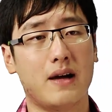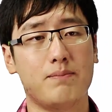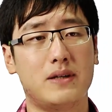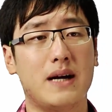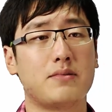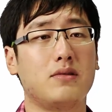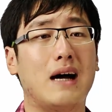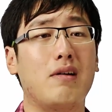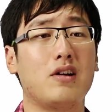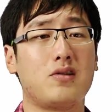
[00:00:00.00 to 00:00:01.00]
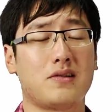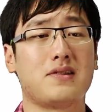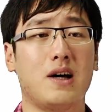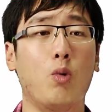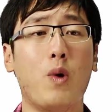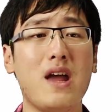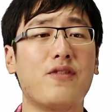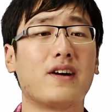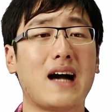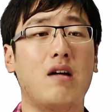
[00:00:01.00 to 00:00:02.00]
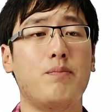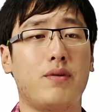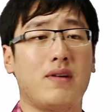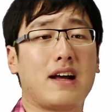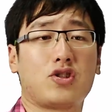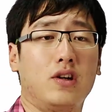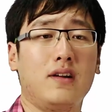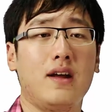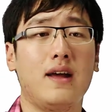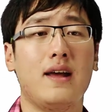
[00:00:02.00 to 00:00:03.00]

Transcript: and perhaps to direct resources away from current production